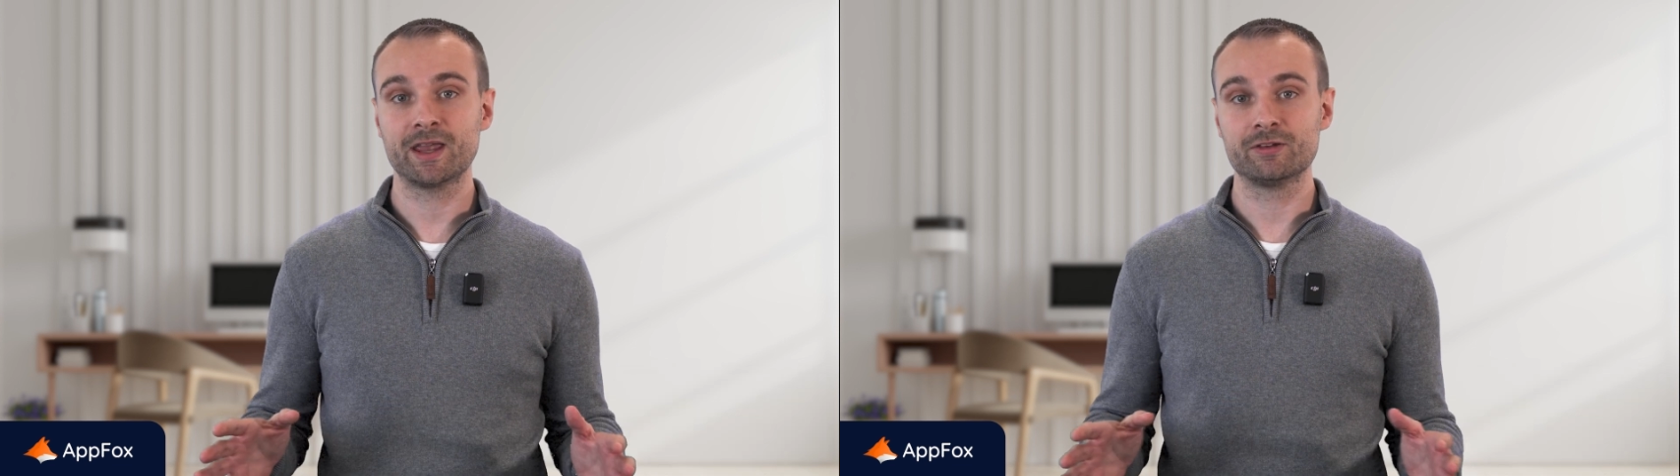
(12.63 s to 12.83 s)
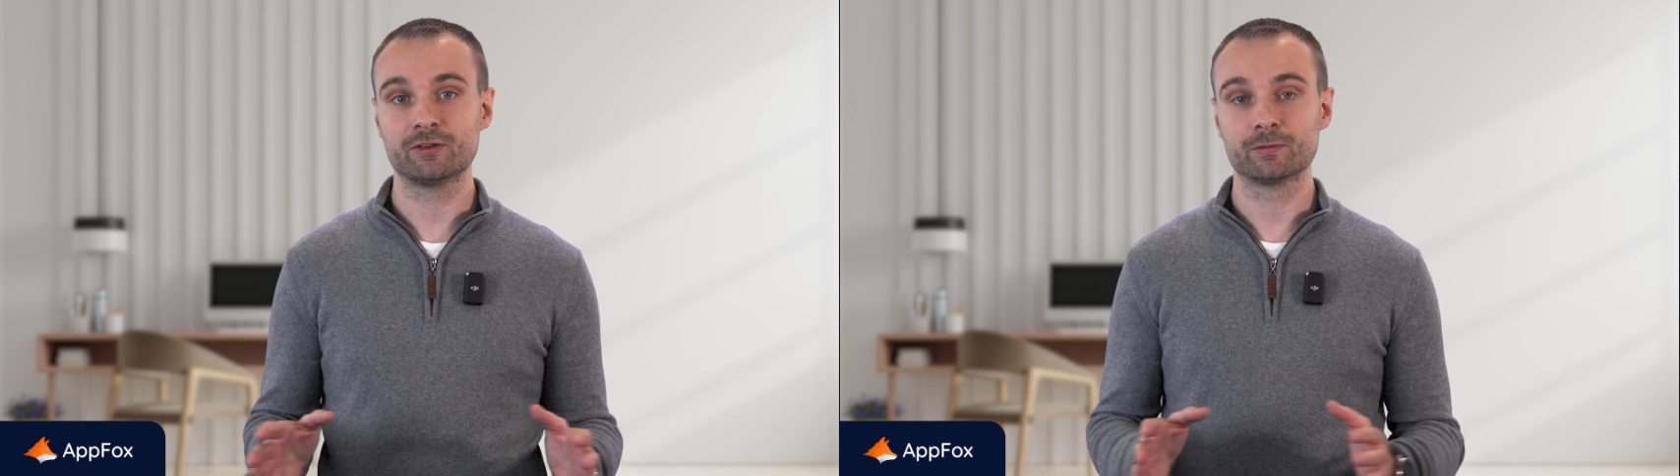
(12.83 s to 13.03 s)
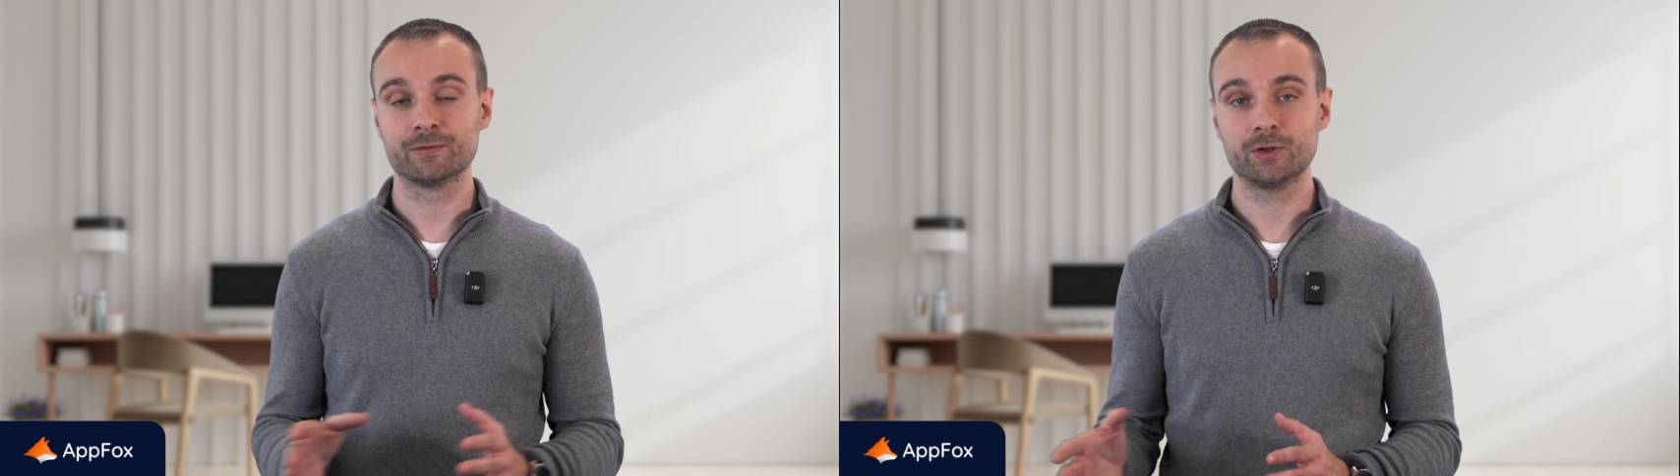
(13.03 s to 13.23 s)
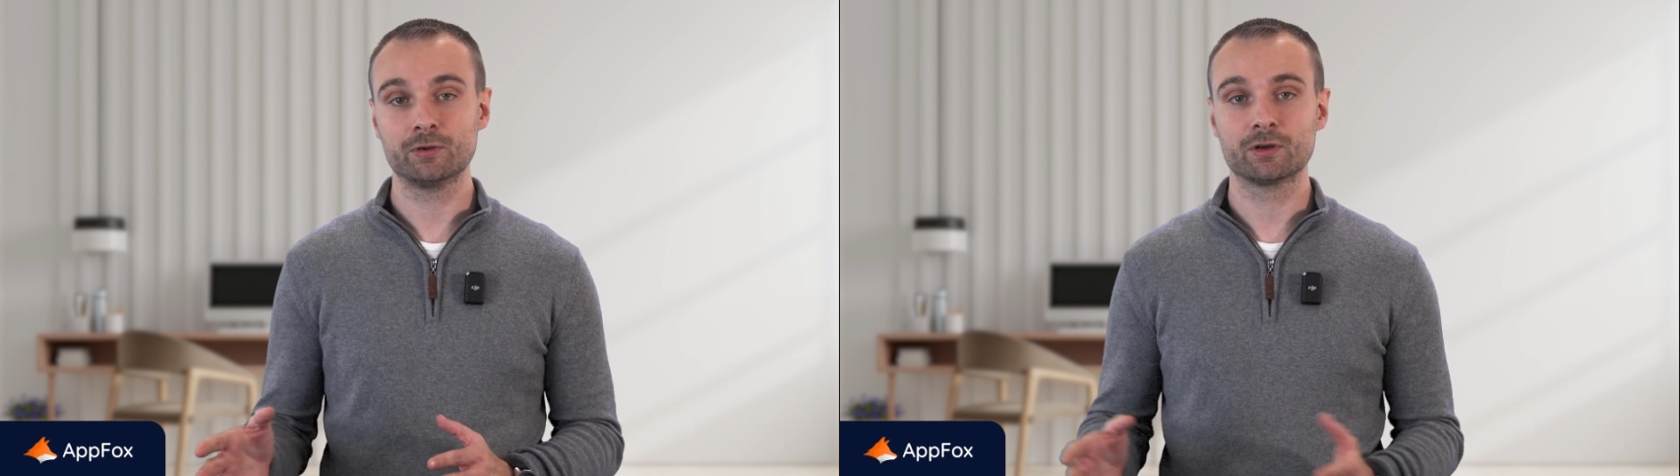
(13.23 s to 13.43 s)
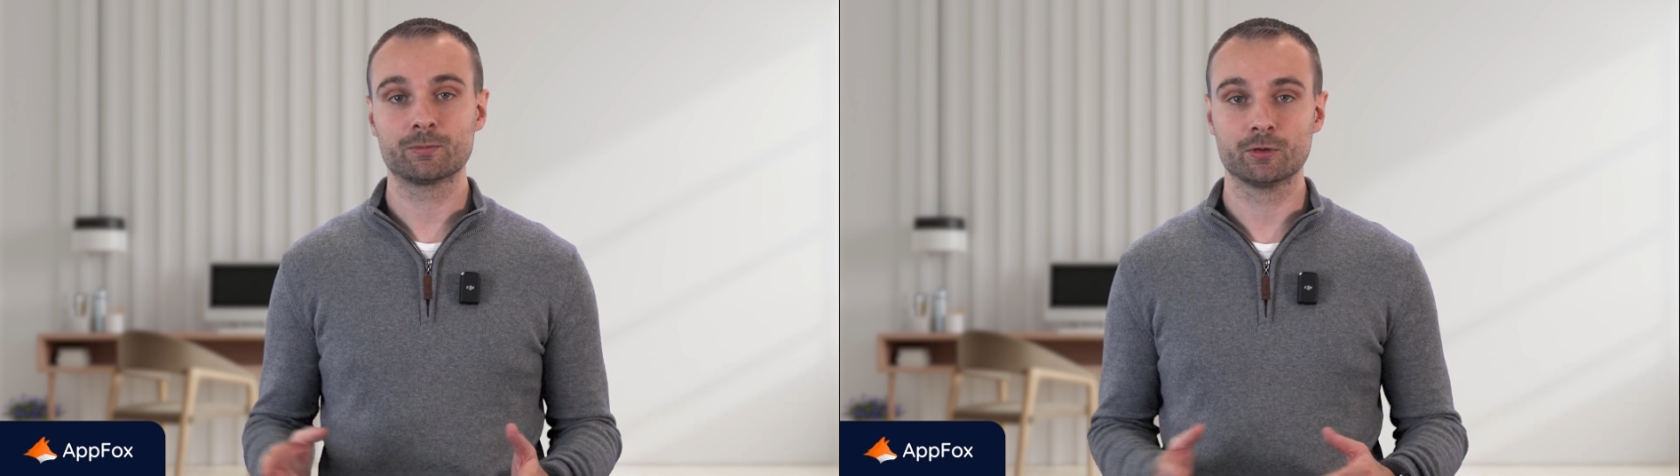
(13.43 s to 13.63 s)
pages
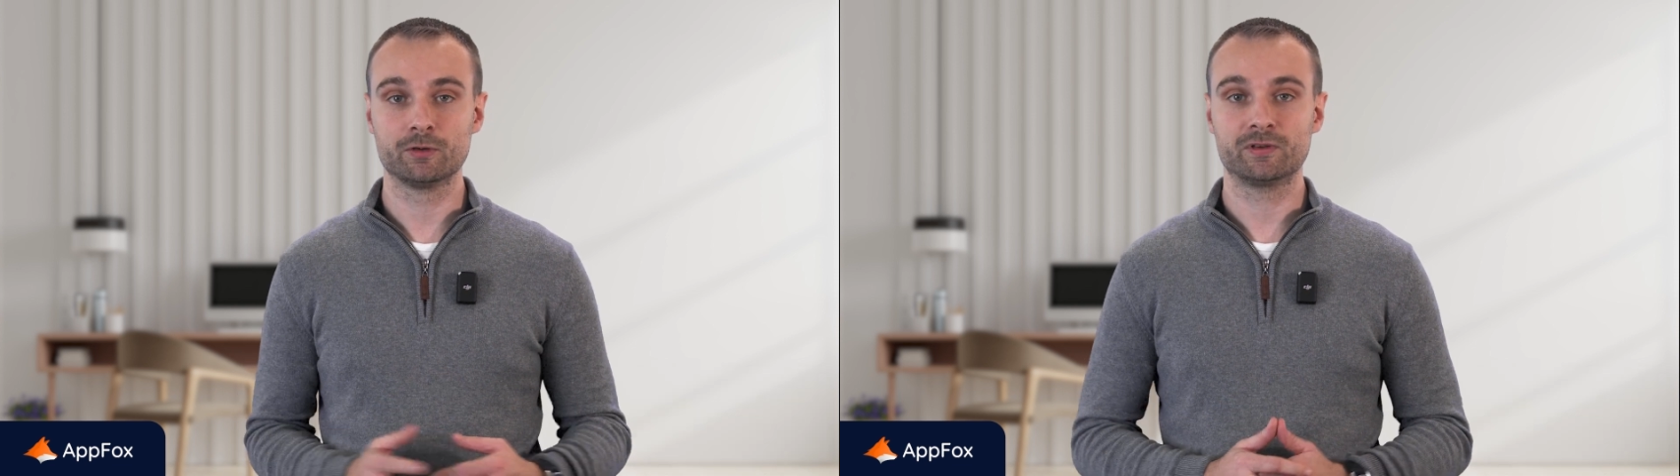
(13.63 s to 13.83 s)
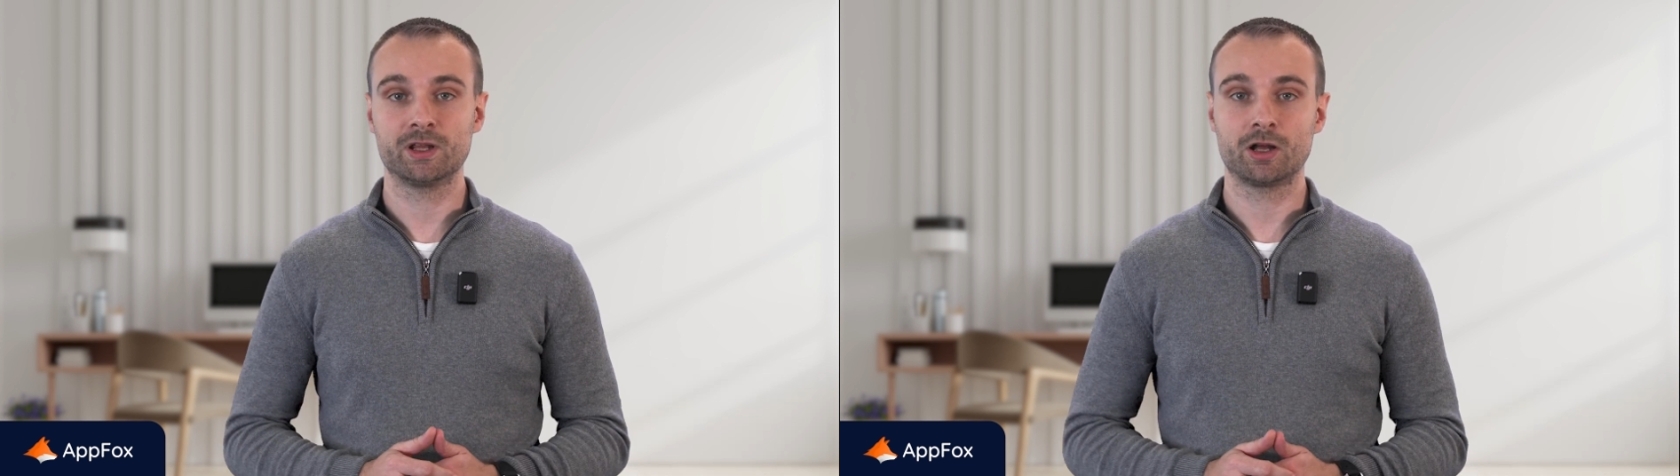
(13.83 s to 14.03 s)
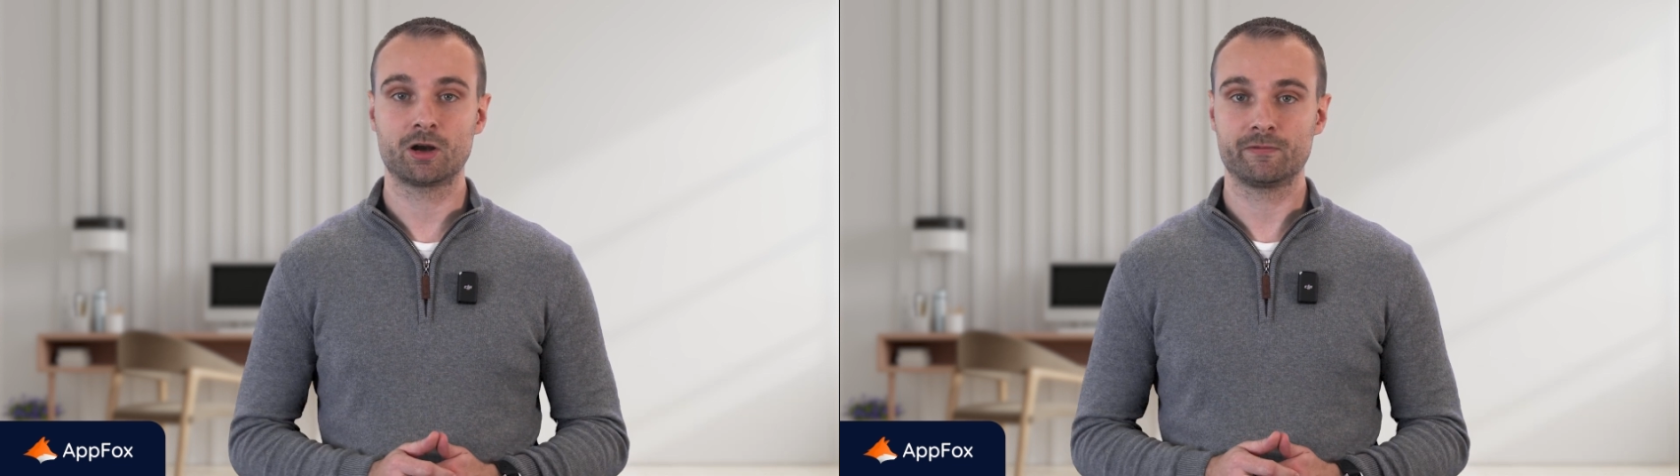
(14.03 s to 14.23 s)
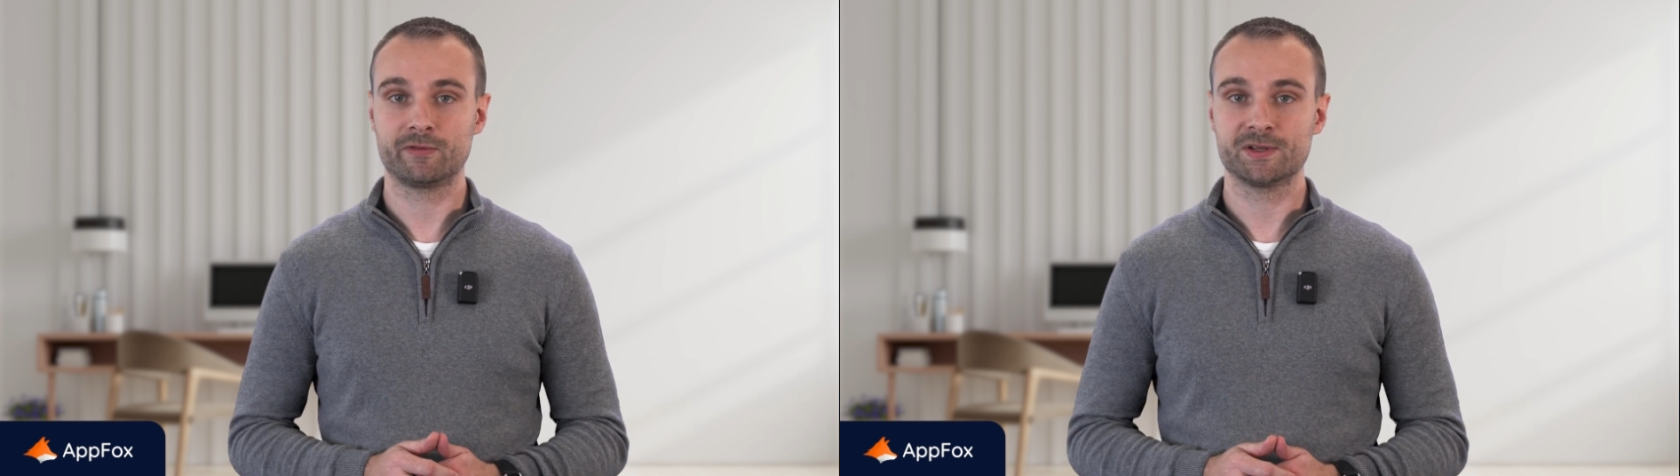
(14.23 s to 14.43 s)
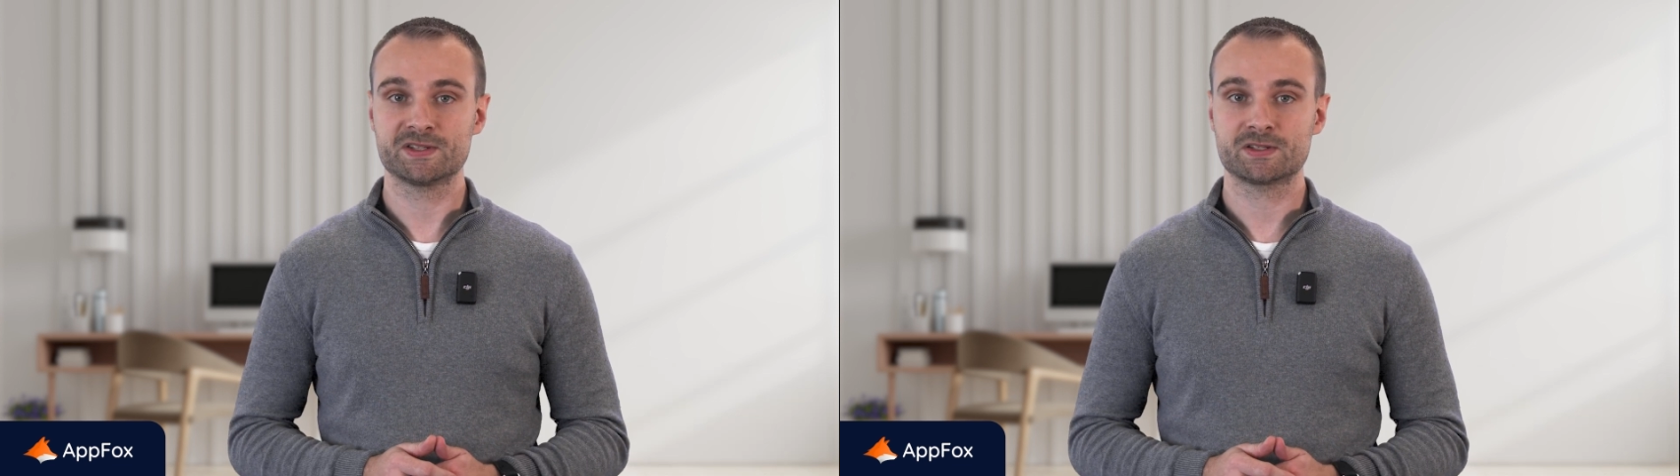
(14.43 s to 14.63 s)
reviewed and approved in
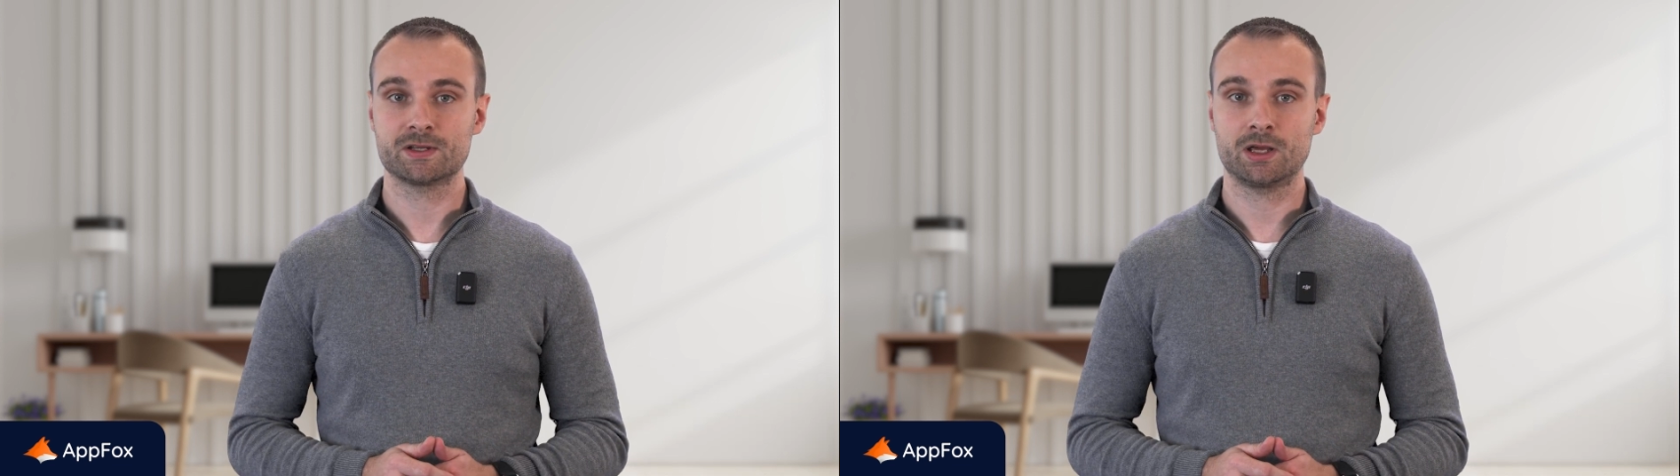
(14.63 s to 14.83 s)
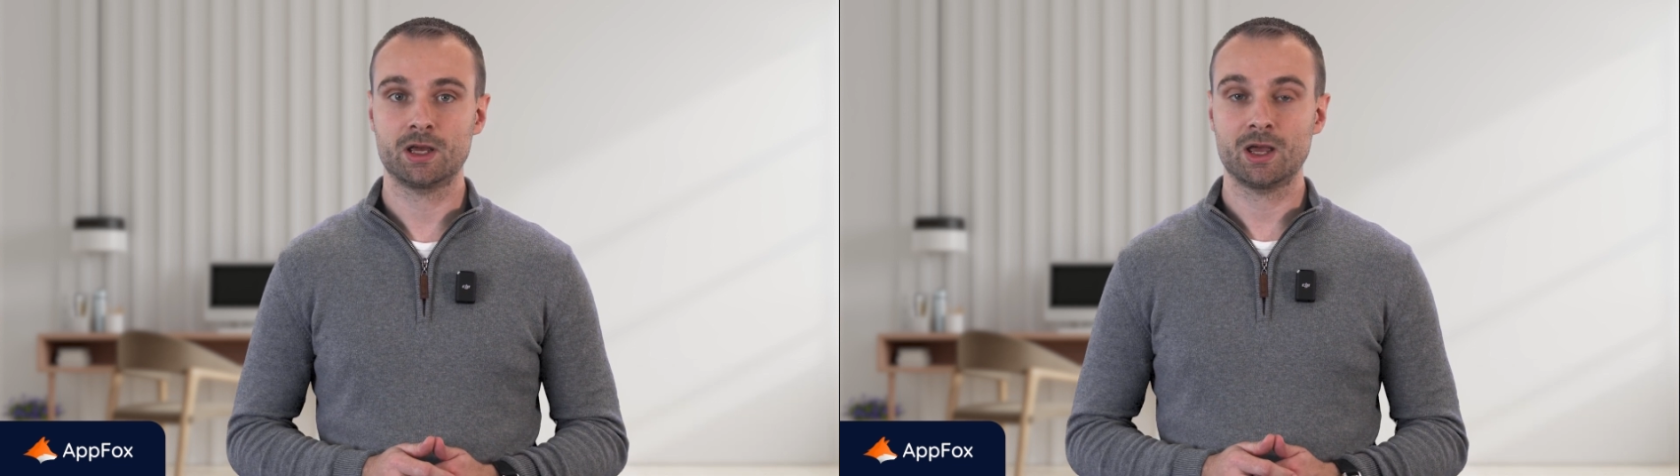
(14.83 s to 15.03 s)
Confluence.